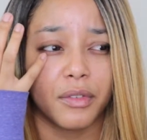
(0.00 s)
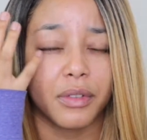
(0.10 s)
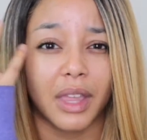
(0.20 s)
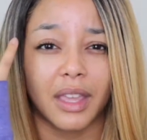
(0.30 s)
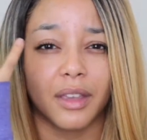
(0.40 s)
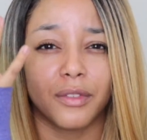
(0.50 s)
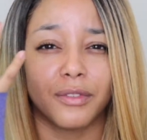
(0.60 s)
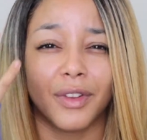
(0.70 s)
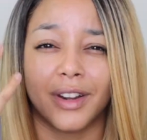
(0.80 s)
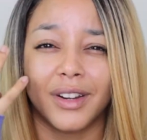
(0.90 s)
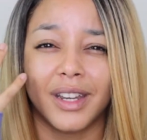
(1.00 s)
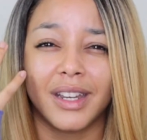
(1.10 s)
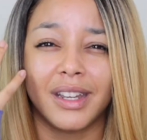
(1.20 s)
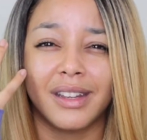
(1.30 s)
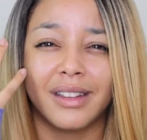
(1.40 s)
like
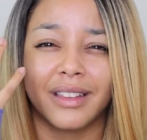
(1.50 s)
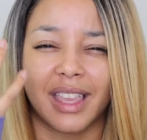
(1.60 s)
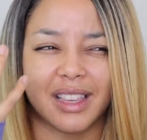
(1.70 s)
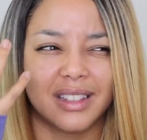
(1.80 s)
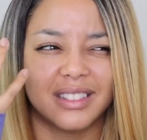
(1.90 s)
very like